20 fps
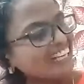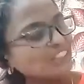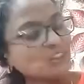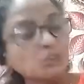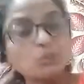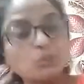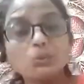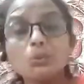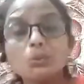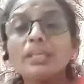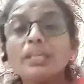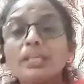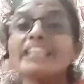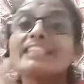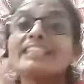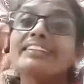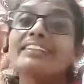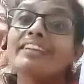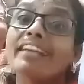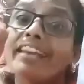showed you it
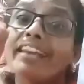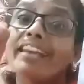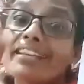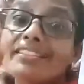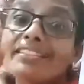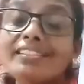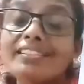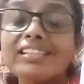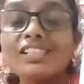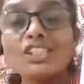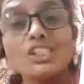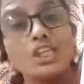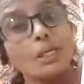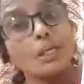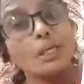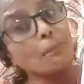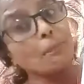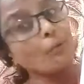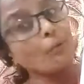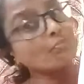takes the
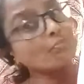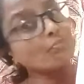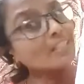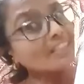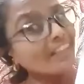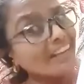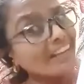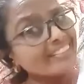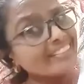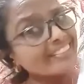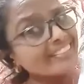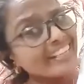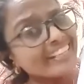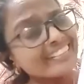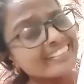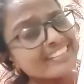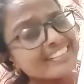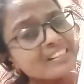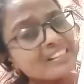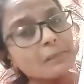shape of the
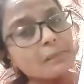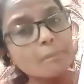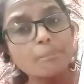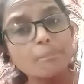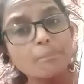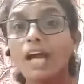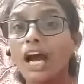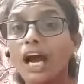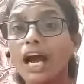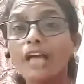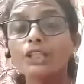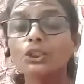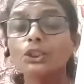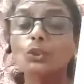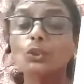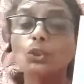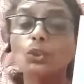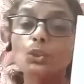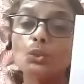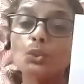container. I
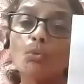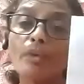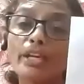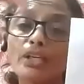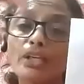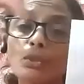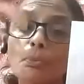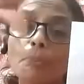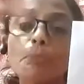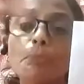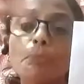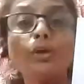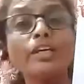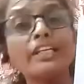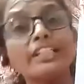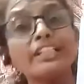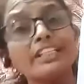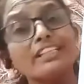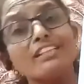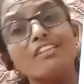showed you when you pour
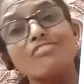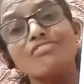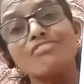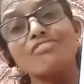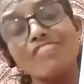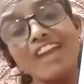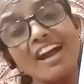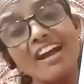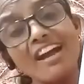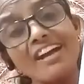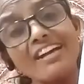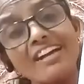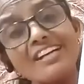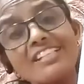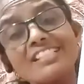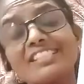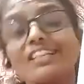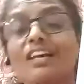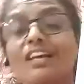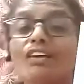it in a
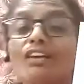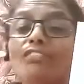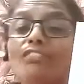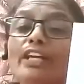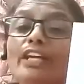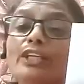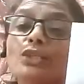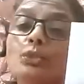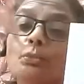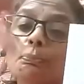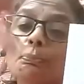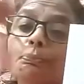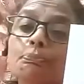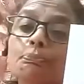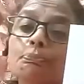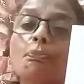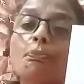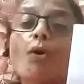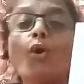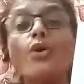flask, when you
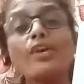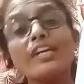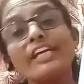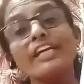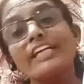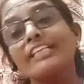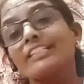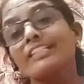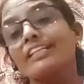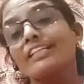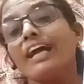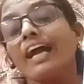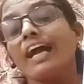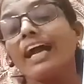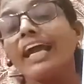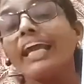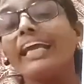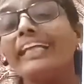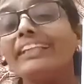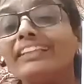pour it
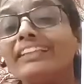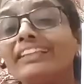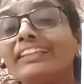in